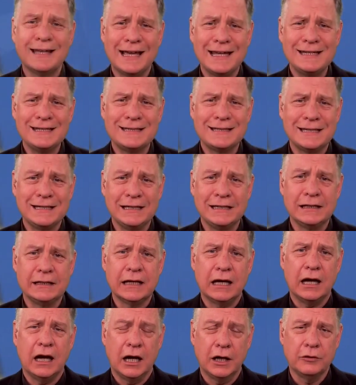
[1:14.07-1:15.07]

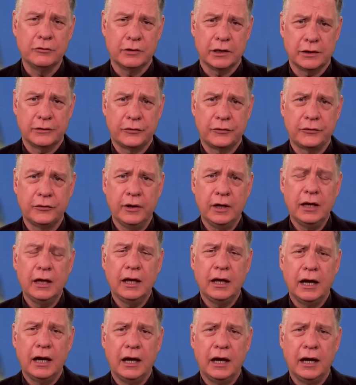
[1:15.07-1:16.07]
1900s,
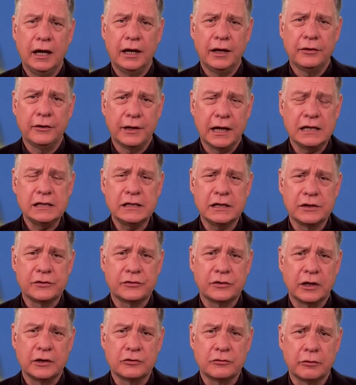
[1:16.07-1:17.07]
the 19th
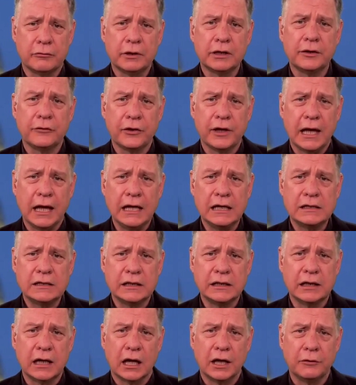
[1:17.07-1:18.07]
century, really the
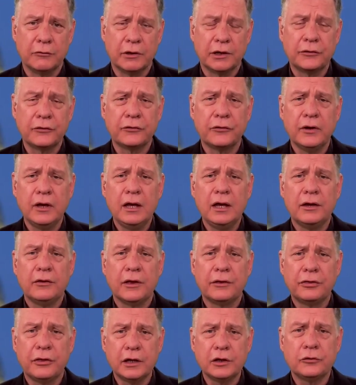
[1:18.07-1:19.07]
1800s,
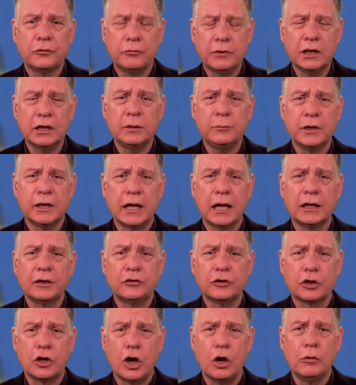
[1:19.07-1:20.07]
that things really
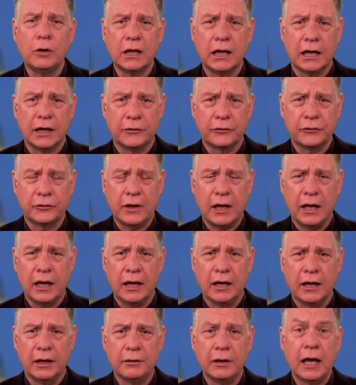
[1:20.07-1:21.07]
began to coalesce.
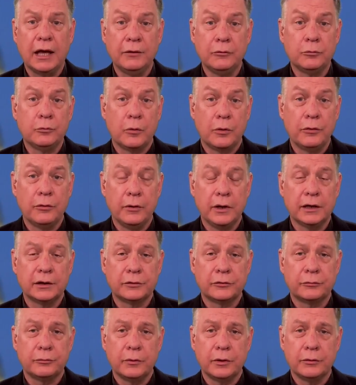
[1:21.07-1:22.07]
And
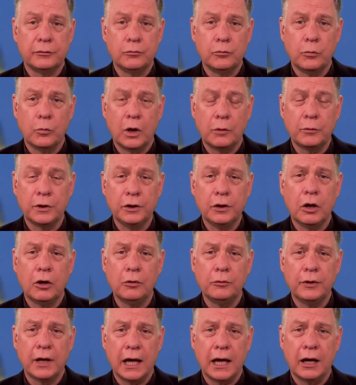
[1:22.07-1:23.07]
it's what we
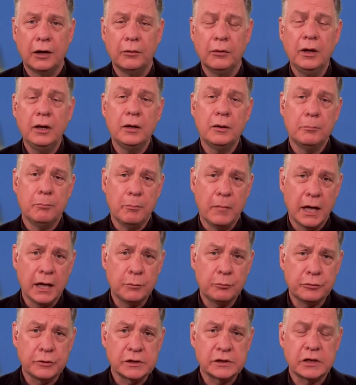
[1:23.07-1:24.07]
know now,
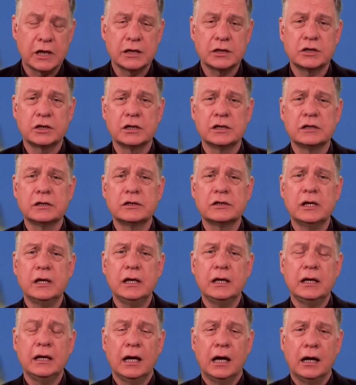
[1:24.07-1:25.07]
May processions,
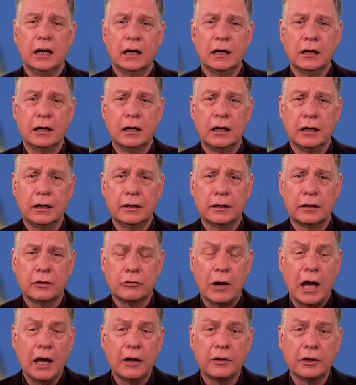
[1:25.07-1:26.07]

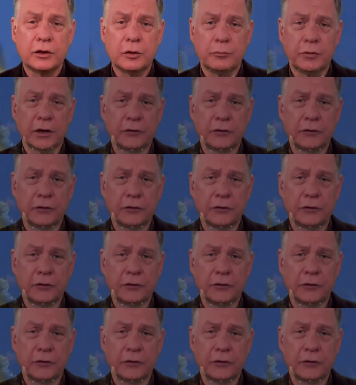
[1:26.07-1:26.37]
crowning the